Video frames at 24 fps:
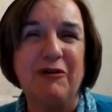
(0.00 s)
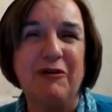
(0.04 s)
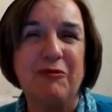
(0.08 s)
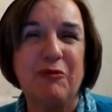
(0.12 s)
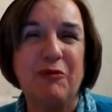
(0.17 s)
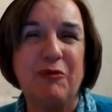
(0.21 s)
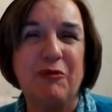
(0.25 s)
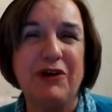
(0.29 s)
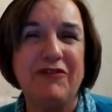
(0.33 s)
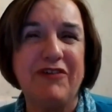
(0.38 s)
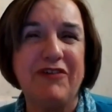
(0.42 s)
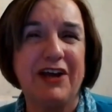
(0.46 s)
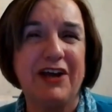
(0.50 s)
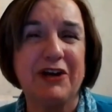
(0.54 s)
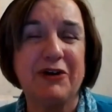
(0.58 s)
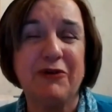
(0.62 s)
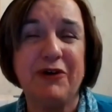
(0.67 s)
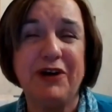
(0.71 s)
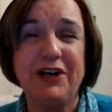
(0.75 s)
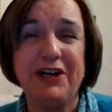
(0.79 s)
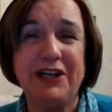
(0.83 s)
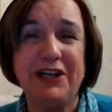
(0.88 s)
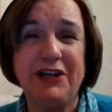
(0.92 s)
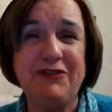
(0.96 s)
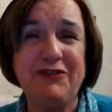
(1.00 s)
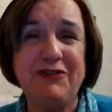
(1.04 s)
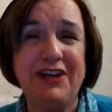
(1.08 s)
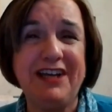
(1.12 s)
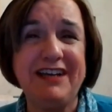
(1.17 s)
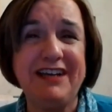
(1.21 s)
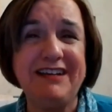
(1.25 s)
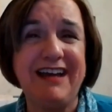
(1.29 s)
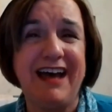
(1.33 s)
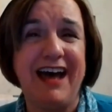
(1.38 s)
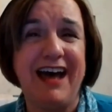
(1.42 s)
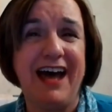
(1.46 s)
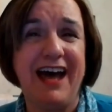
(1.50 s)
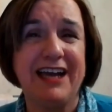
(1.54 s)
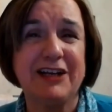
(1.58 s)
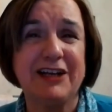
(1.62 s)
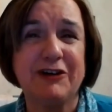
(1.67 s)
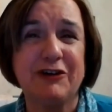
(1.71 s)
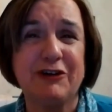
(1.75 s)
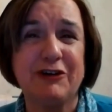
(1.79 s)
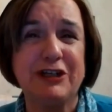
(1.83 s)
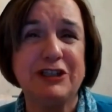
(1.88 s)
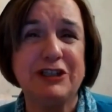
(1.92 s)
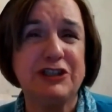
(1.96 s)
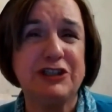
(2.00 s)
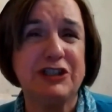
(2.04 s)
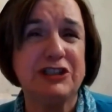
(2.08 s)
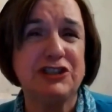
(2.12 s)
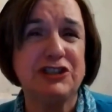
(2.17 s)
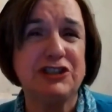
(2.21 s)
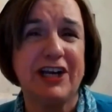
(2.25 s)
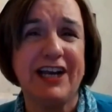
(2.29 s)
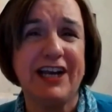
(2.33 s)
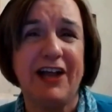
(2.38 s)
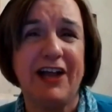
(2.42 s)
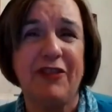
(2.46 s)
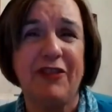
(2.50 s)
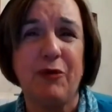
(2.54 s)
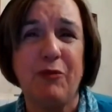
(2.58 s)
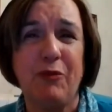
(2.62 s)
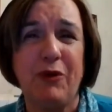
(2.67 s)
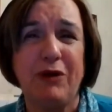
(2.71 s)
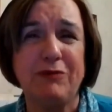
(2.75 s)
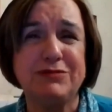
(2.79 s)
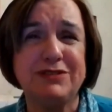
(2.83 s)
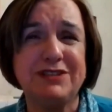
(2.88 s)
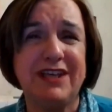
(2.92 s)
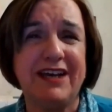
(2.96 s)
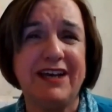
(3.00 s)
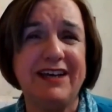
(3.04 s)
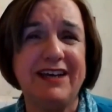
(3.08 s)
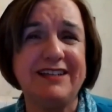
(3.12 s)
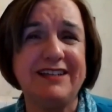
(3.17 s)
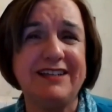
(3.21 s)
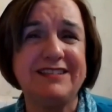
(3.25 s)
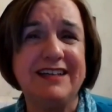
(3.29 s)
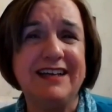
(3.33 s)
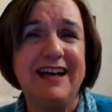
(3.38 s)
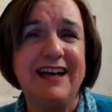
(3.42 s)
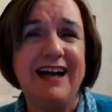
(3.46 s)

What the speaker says: We've had a great evening. I encourage you to check out the website.